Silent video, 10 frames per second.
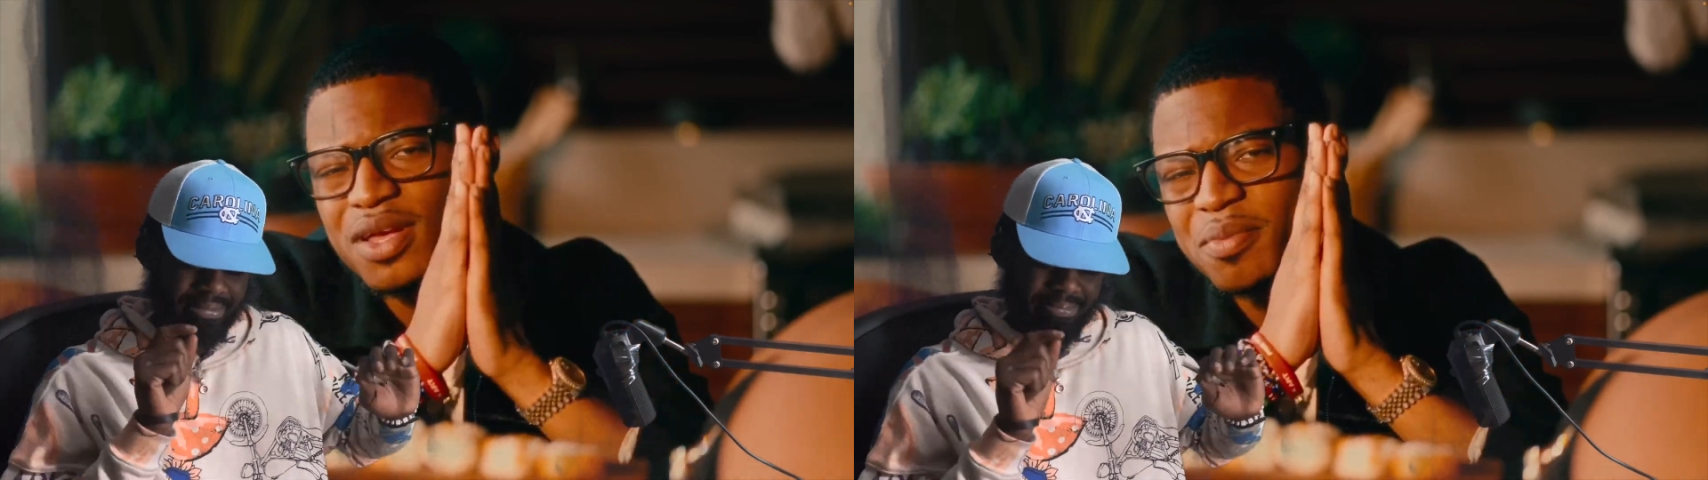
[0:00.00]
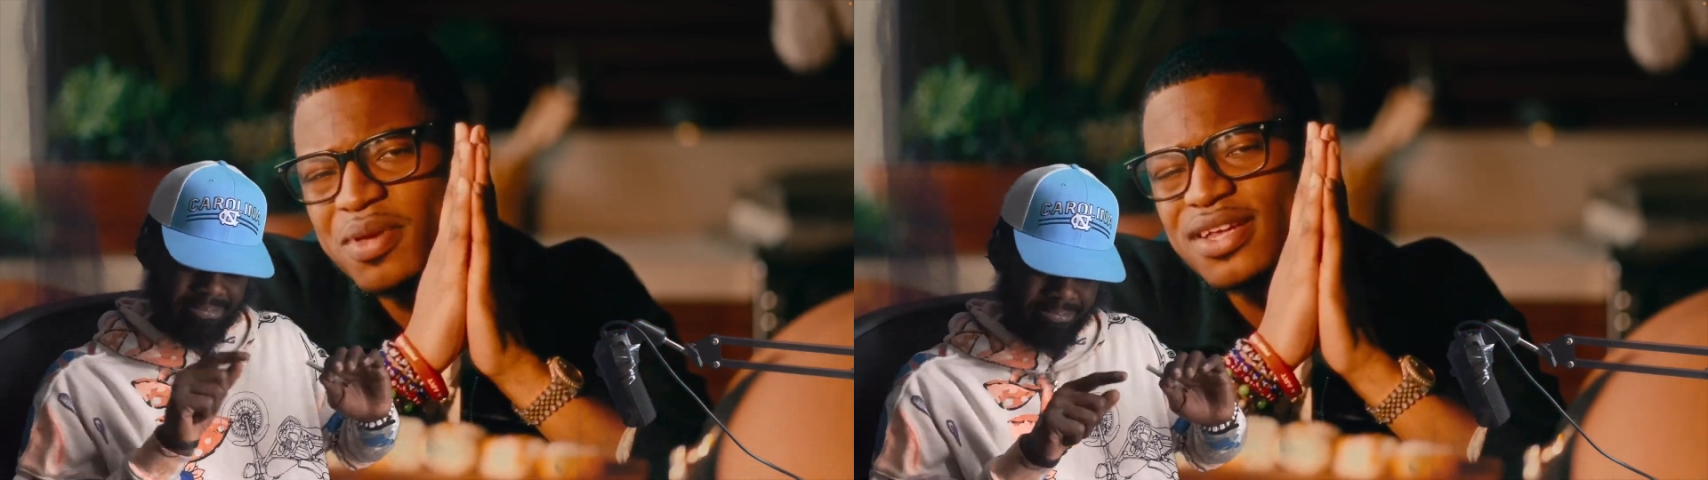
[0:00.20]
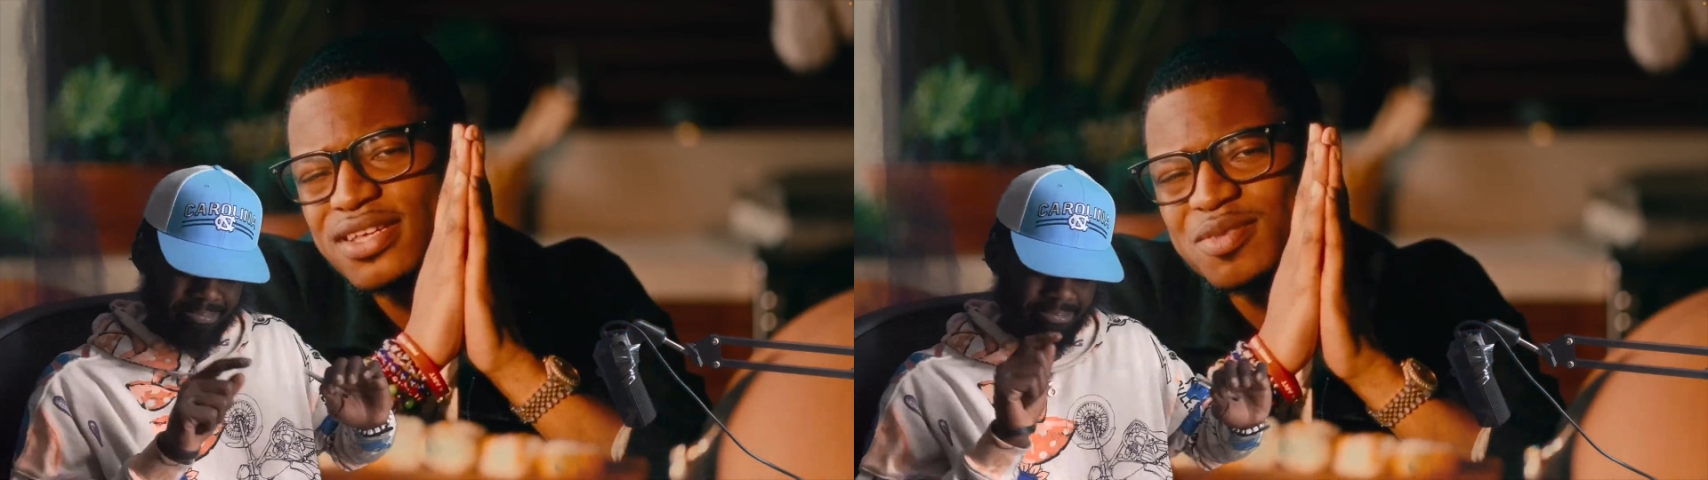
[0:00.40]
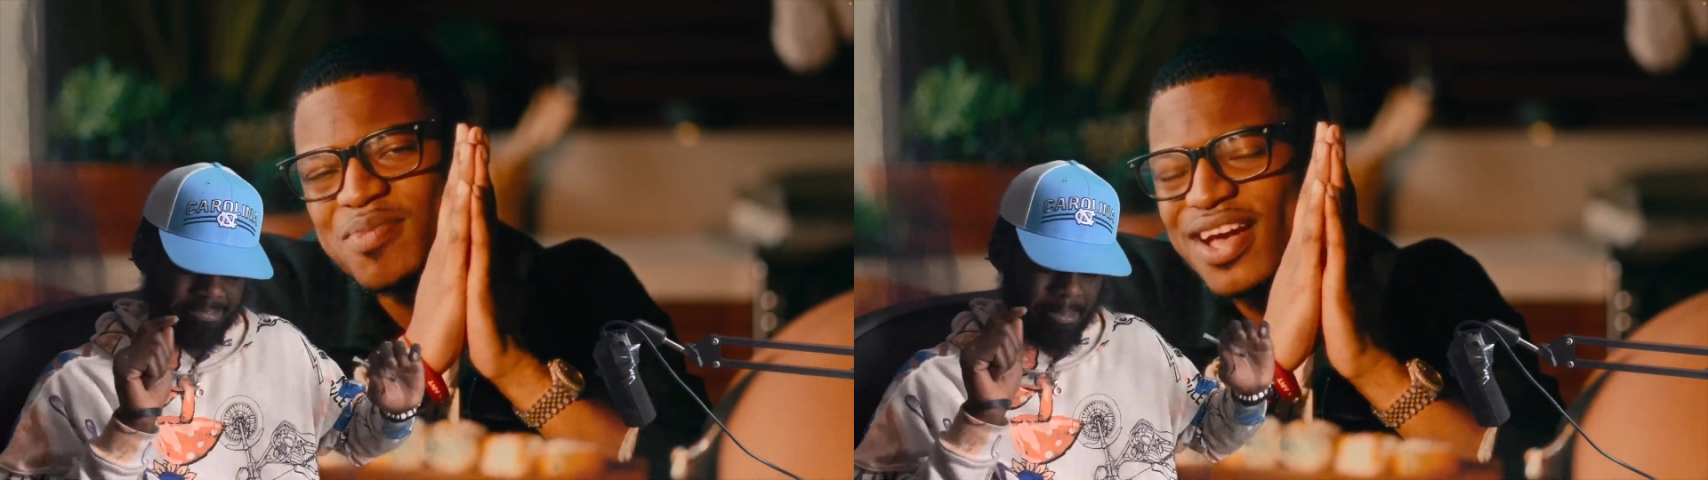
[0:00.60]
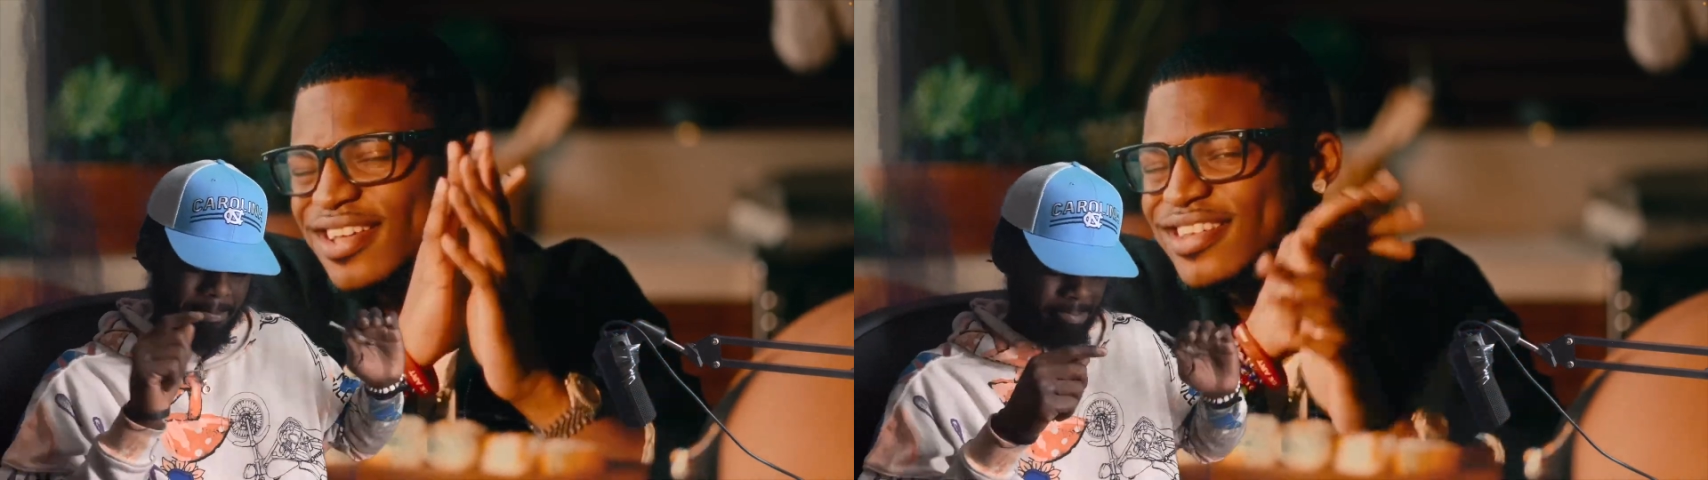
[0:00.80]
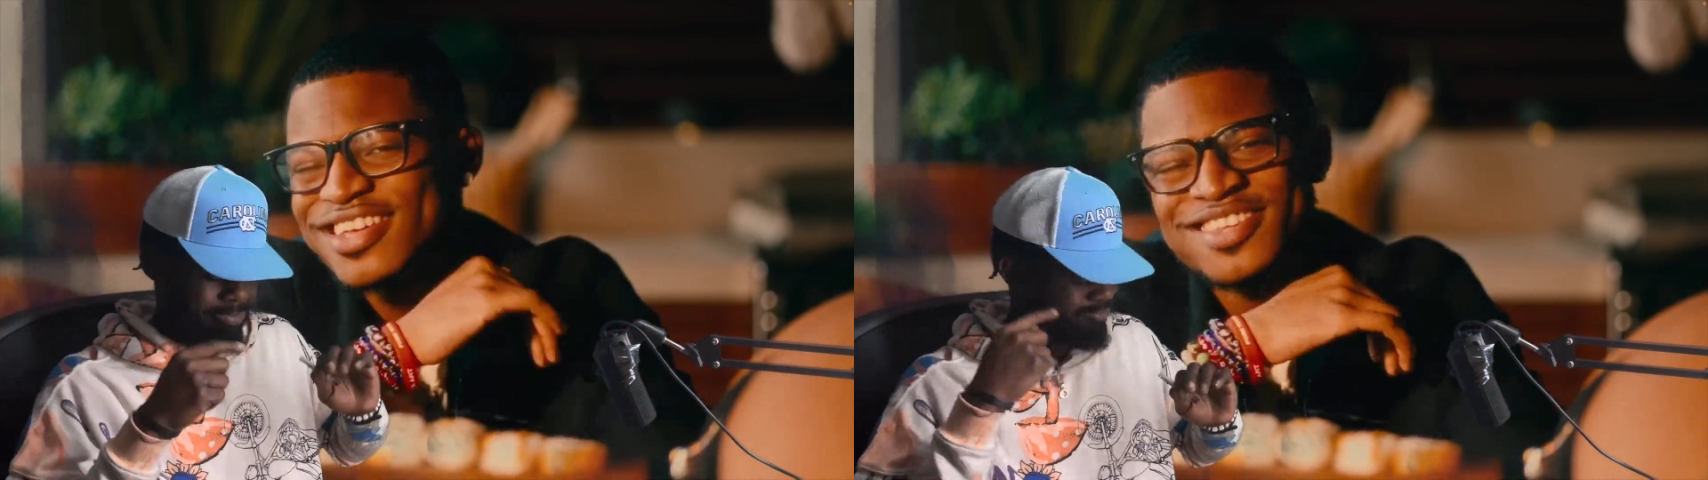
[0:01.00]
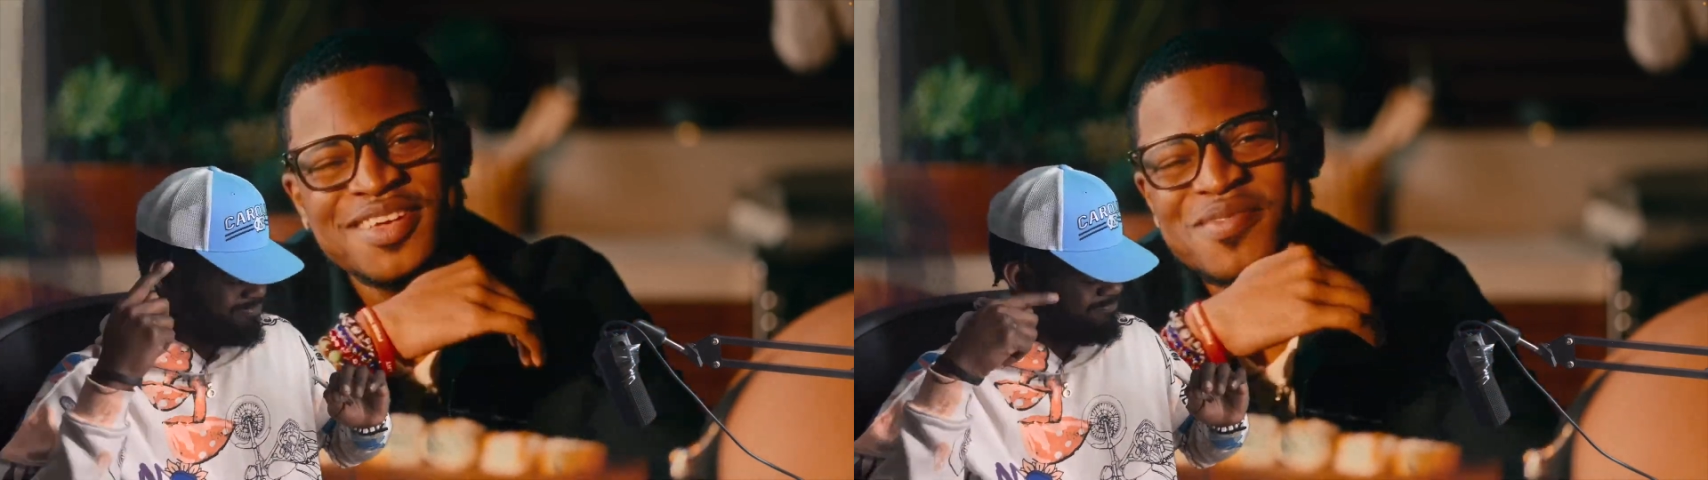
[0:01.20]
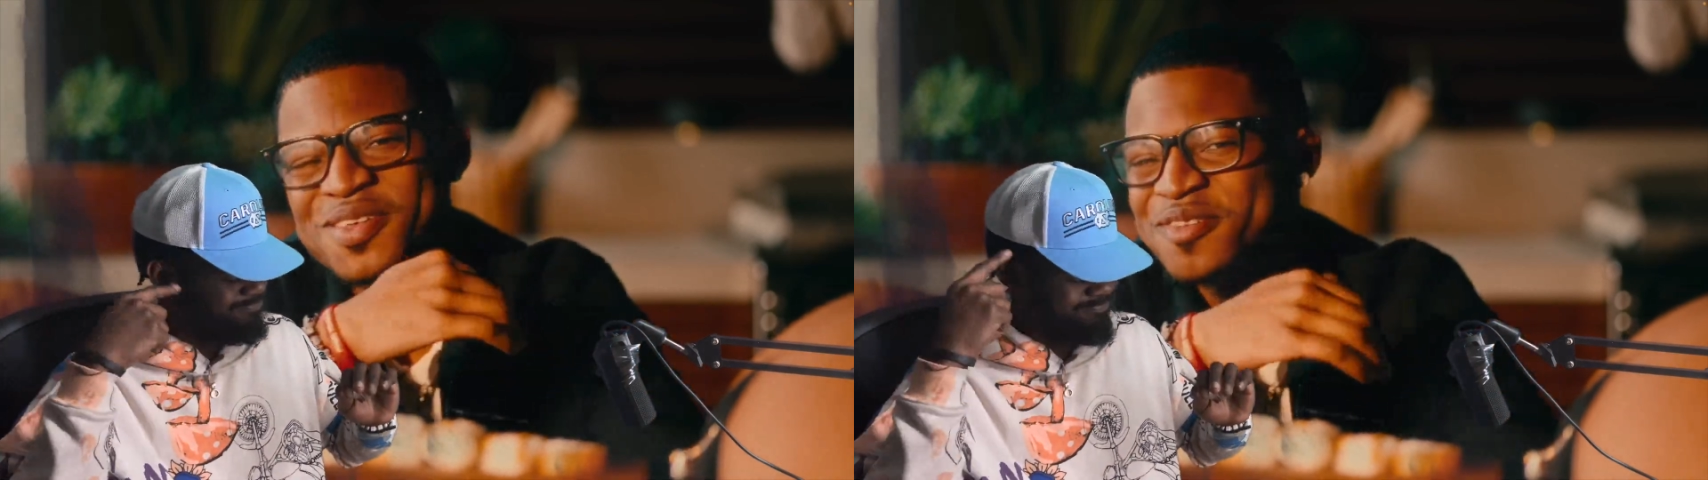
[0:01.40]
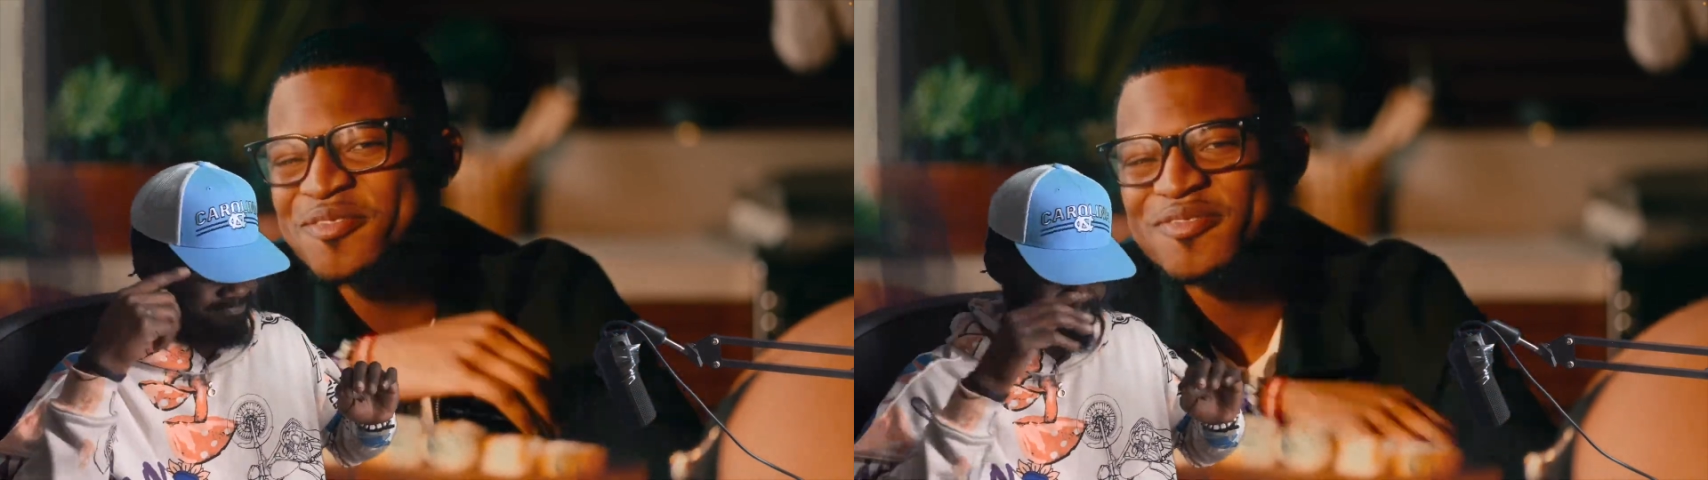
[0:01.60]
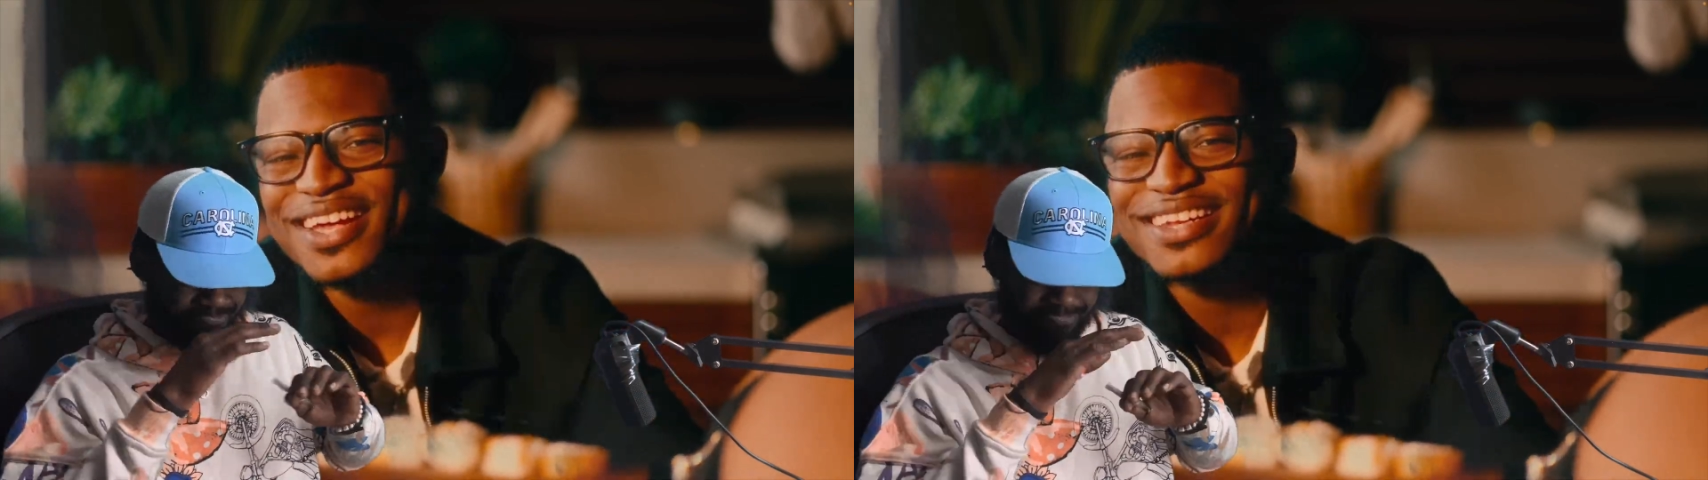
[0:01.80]
She told me I'm hitting the spot. It didn't take
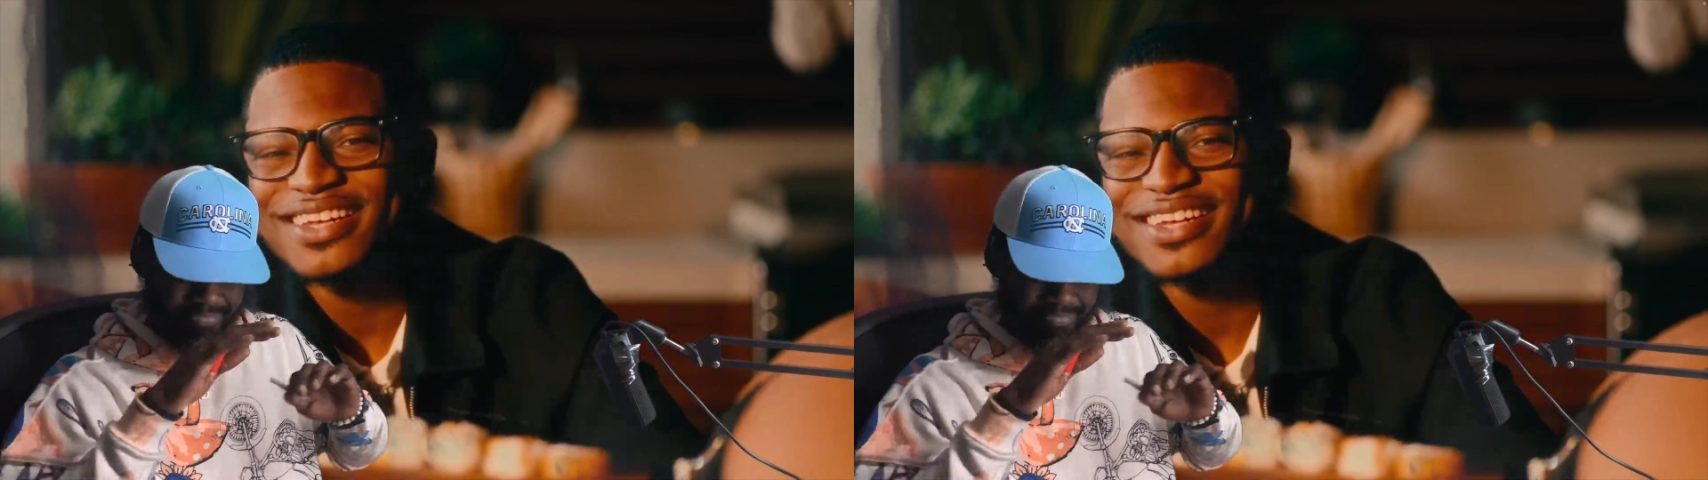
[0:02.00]
me long to